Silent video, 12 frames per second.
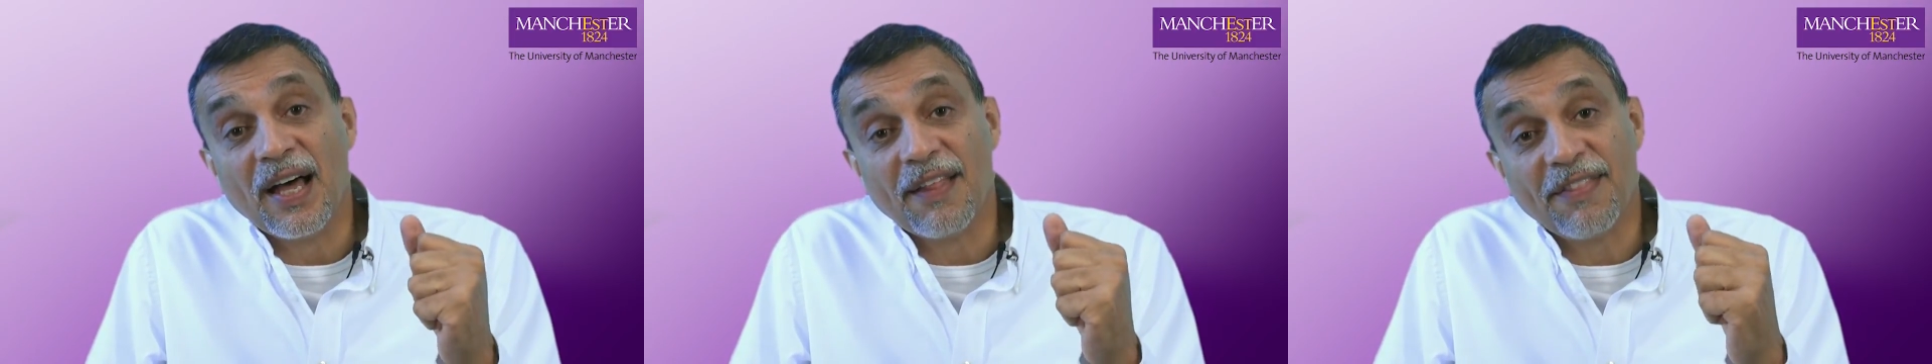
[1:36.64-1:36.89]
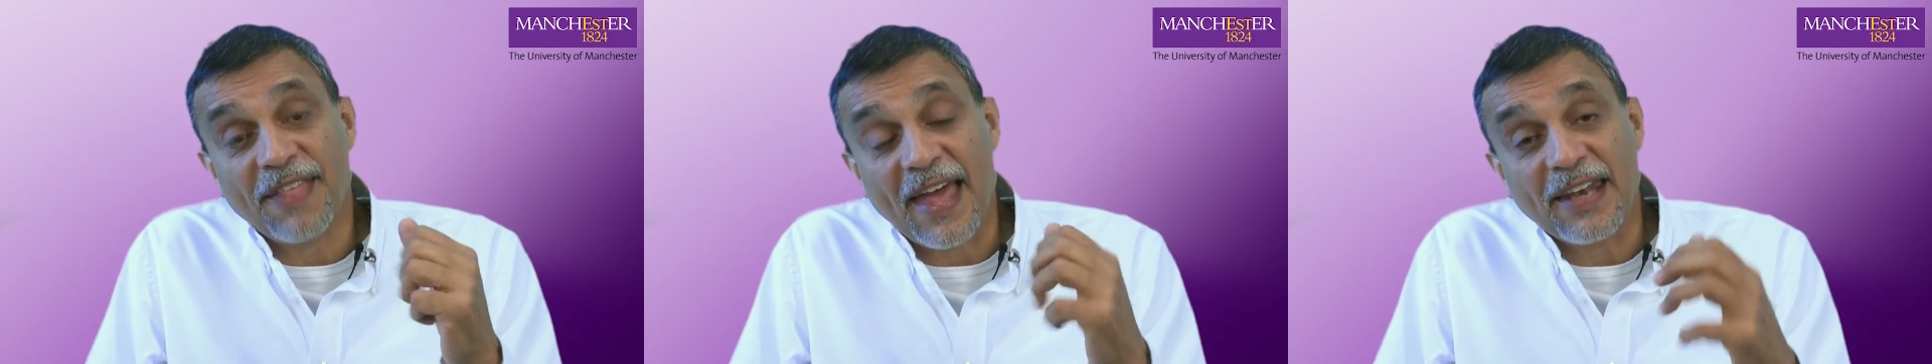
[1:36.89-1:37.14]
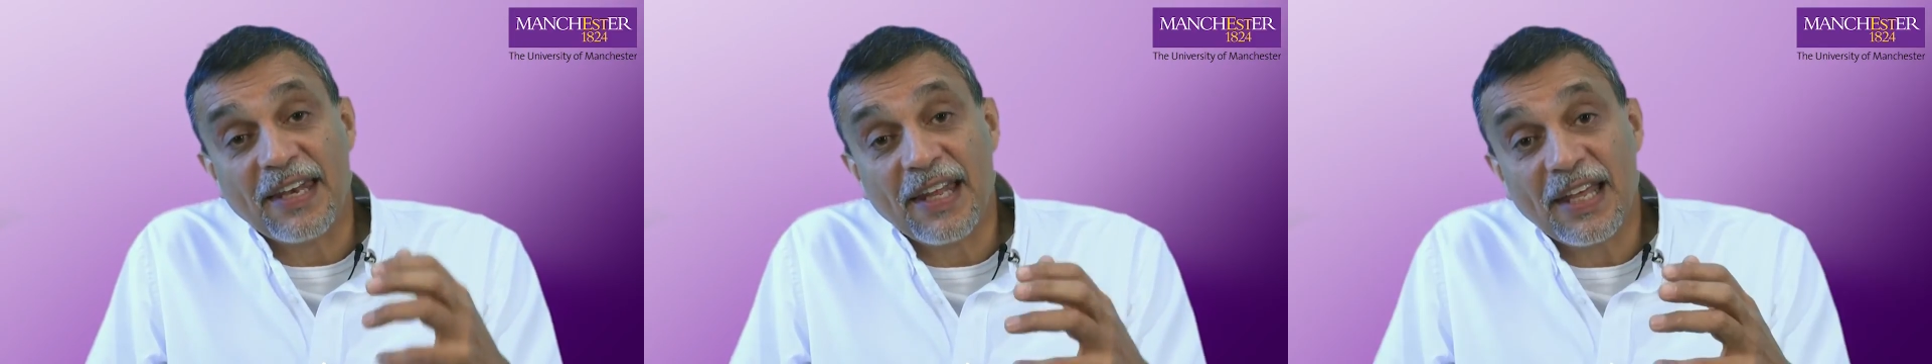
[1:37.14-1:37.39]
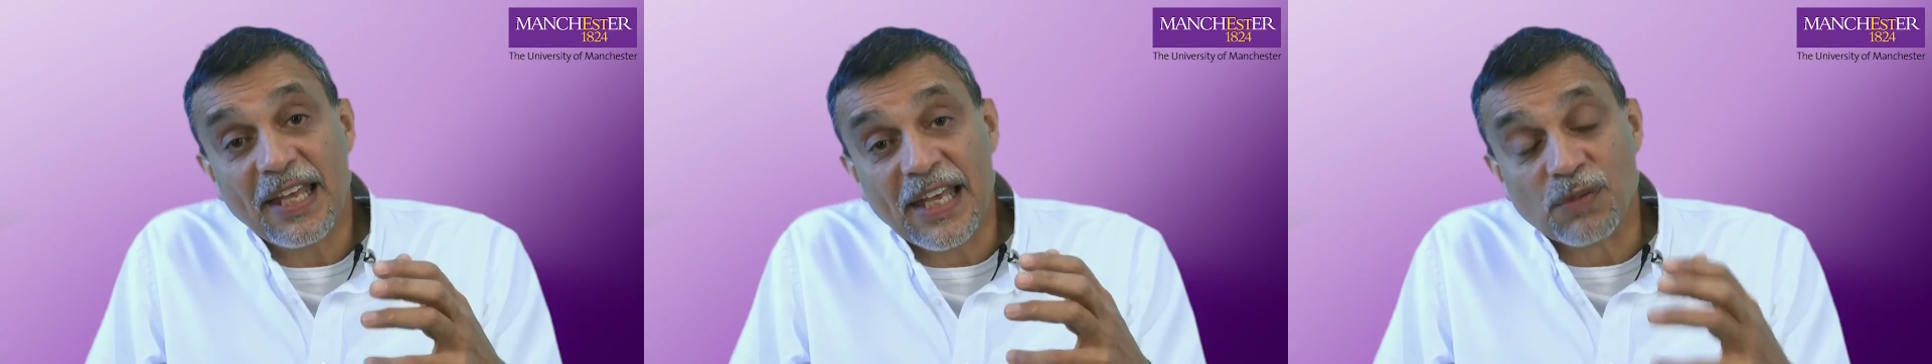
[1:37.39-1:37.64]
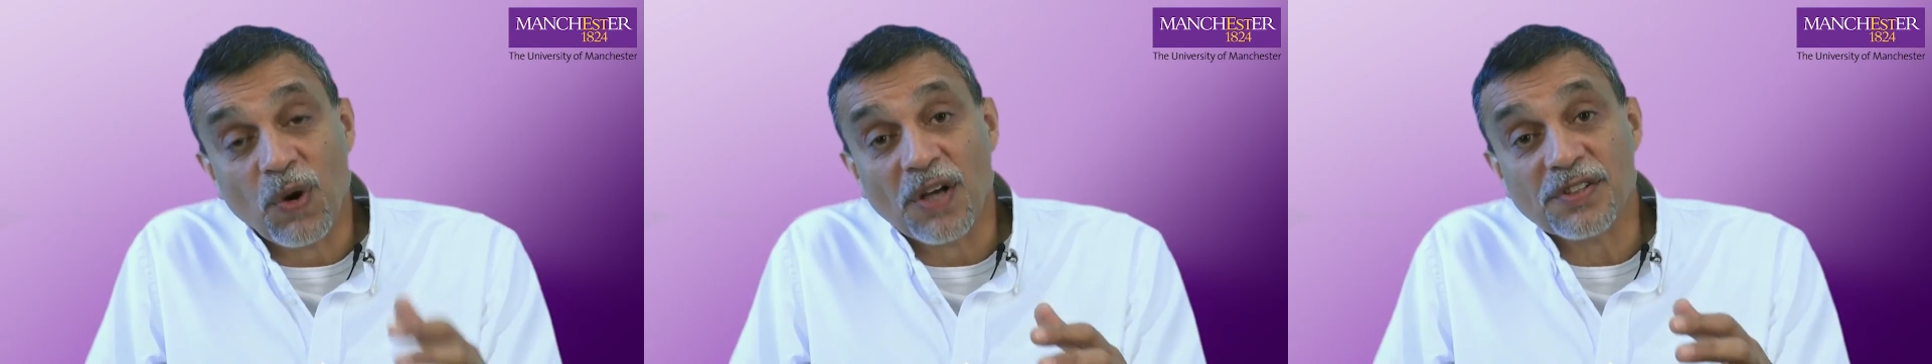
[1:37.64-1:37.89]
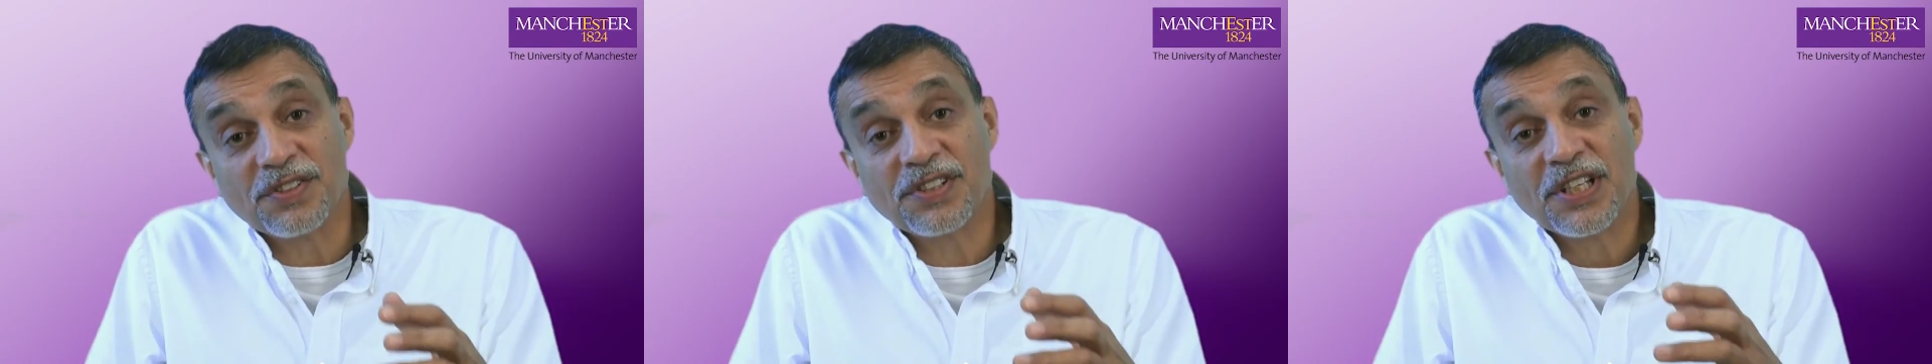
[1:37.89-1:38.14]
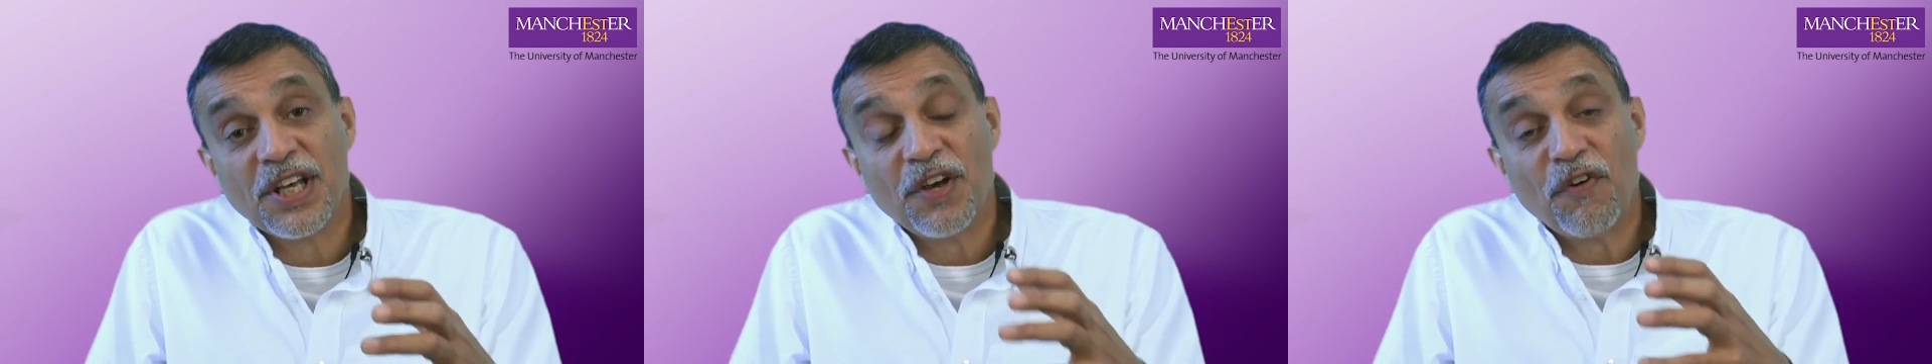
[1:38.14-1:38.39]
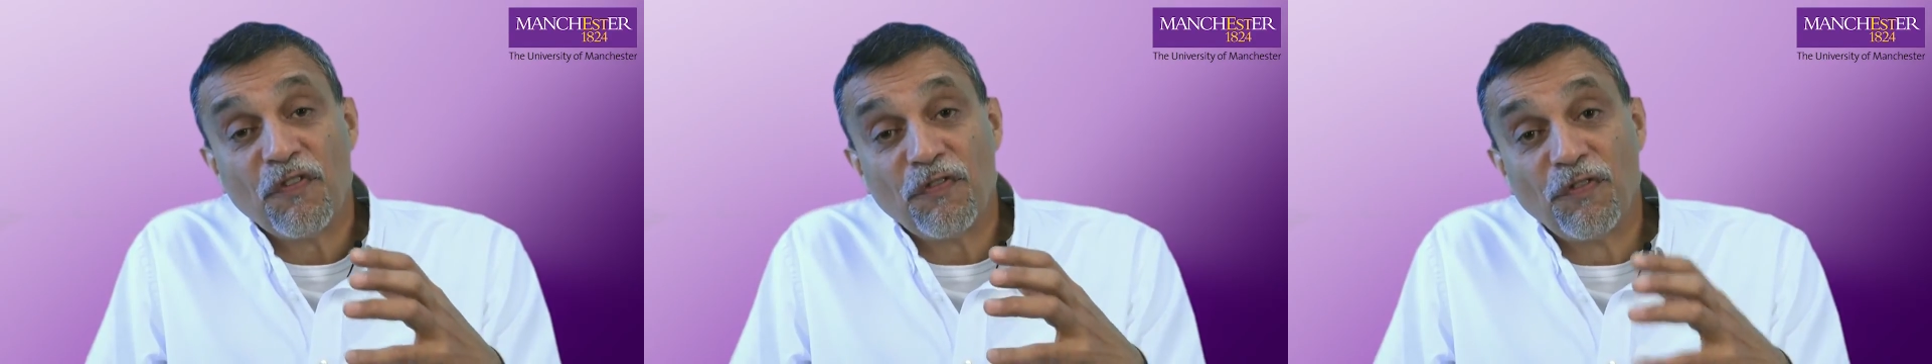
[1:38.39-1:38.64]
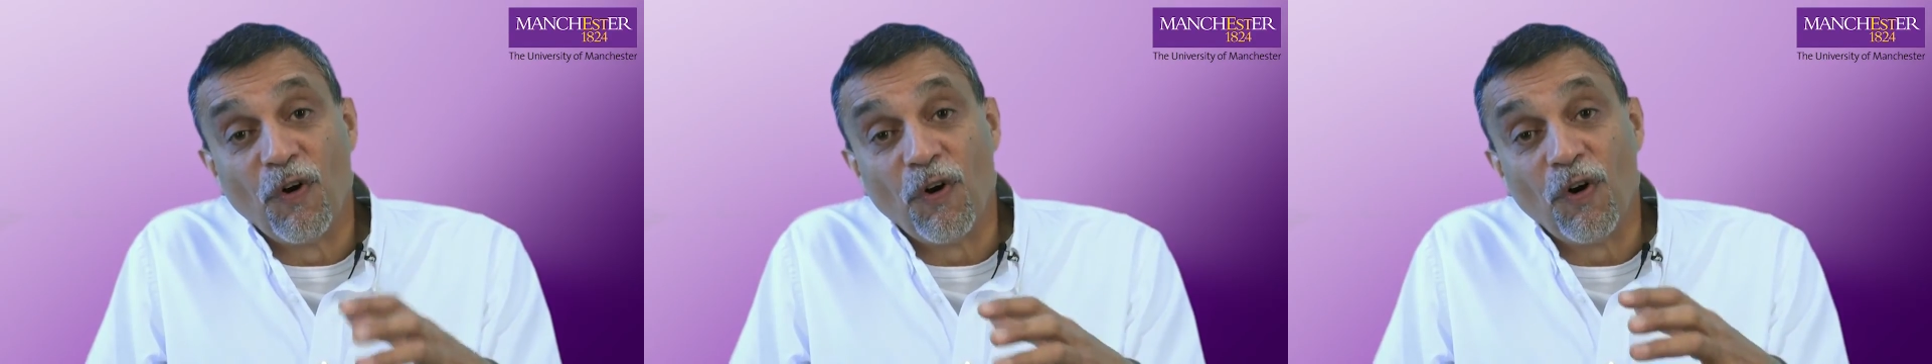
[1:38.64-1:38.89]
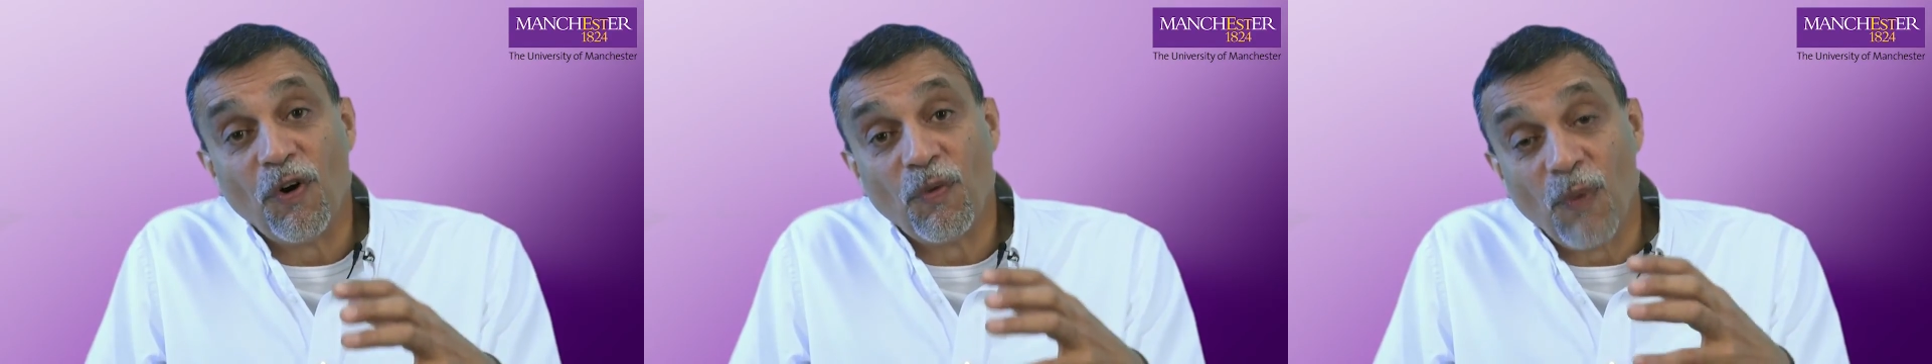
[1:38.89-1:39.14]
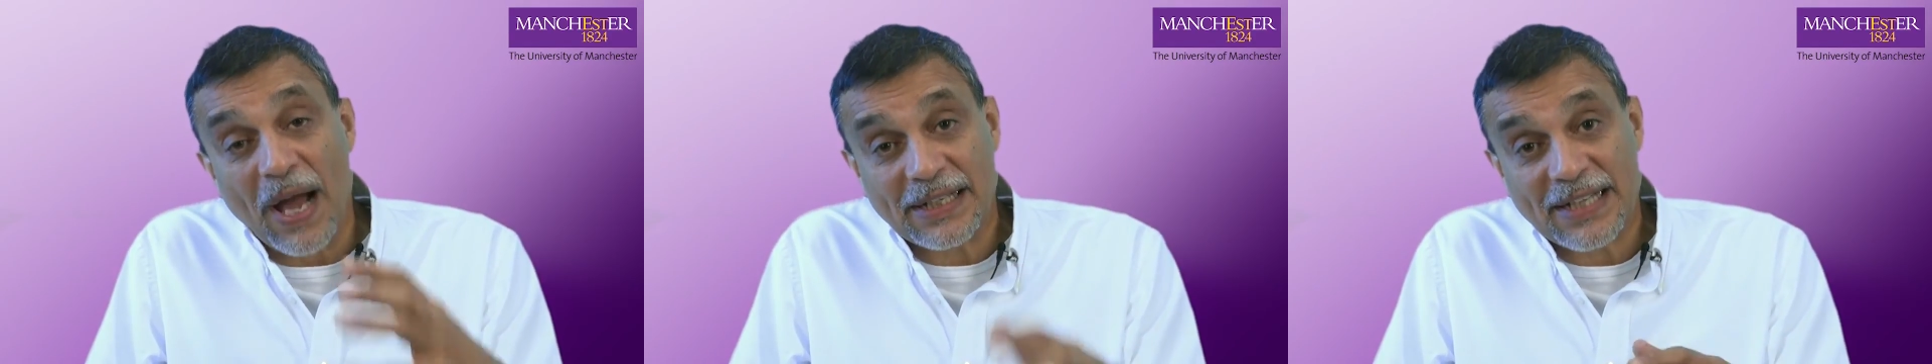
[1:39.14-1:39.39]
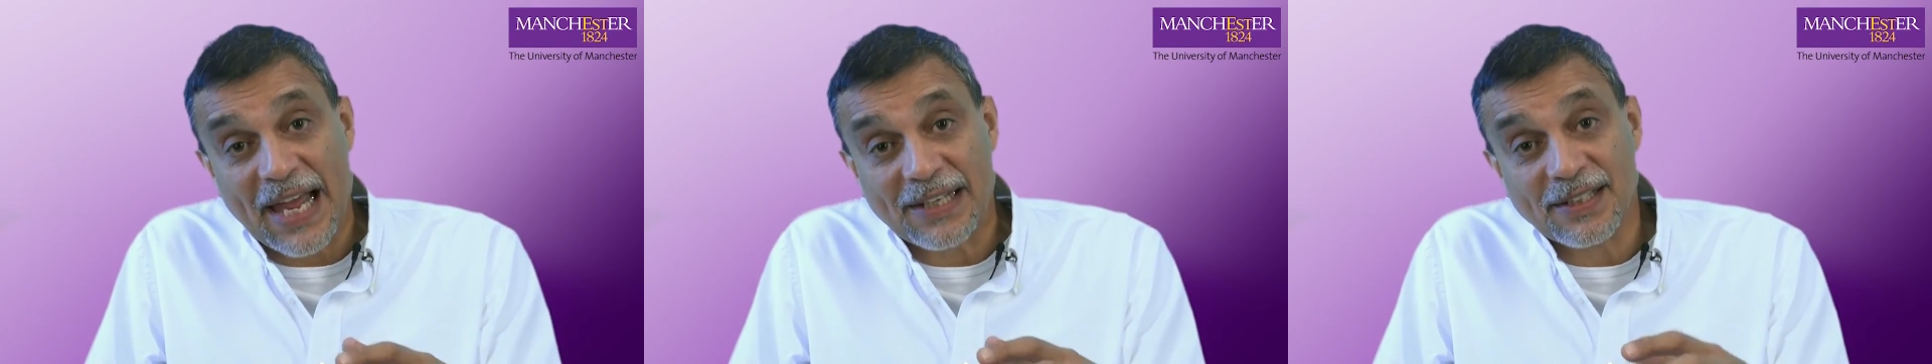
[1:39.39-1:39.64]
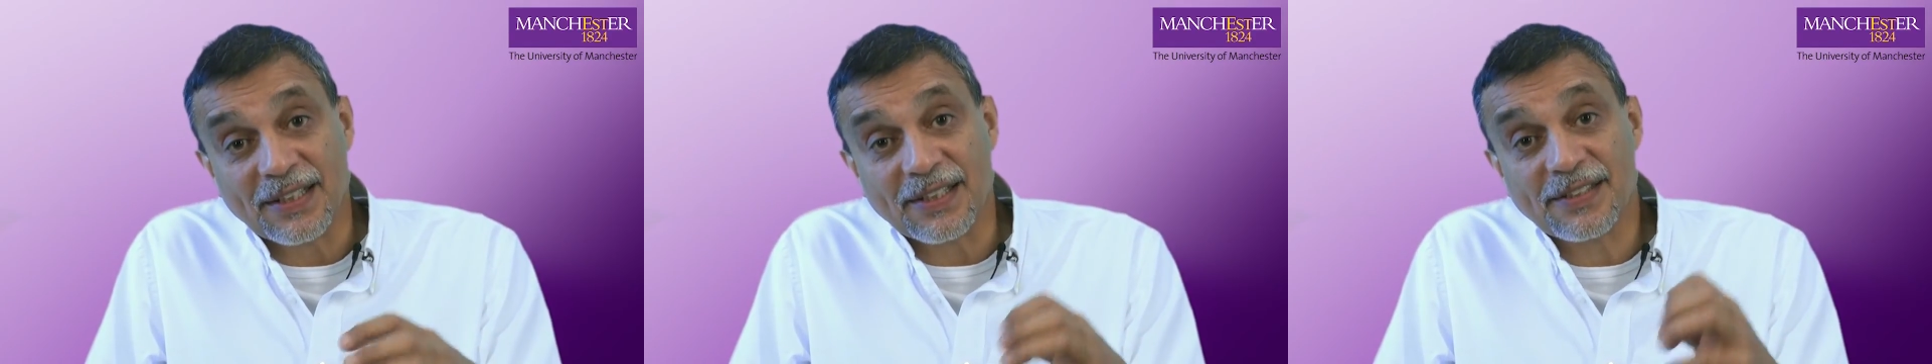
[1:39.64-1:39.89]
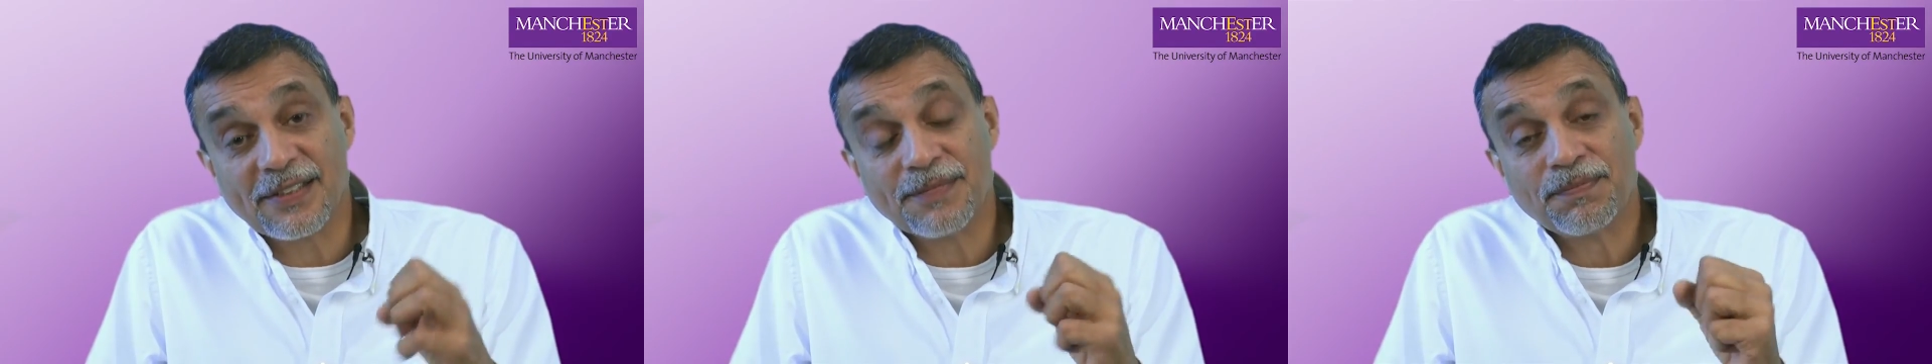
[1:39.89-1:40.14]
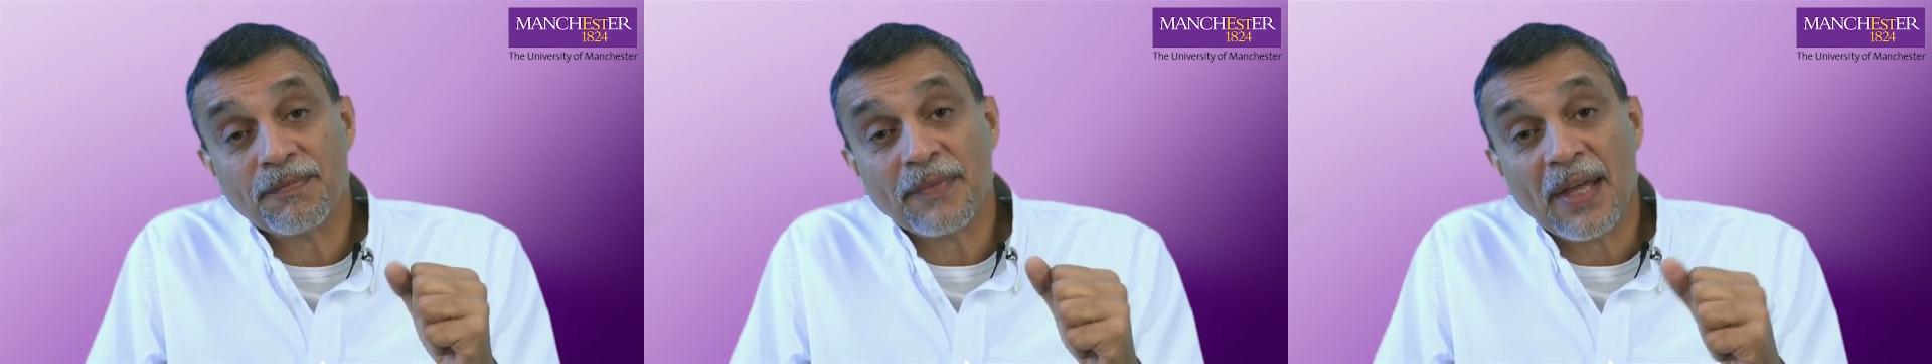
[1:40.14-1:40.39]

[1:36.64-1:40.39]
than it was for white candidates.